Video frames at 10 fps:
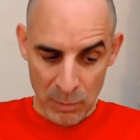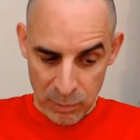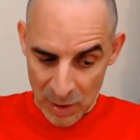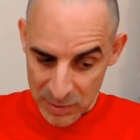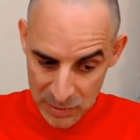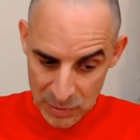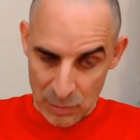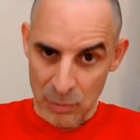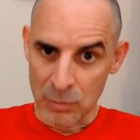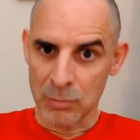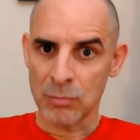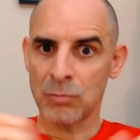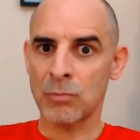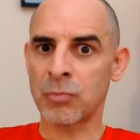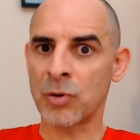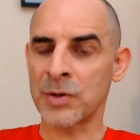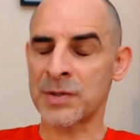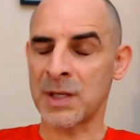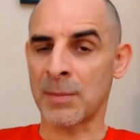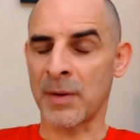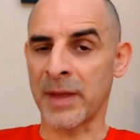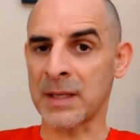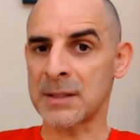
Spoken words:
but we'll see about that.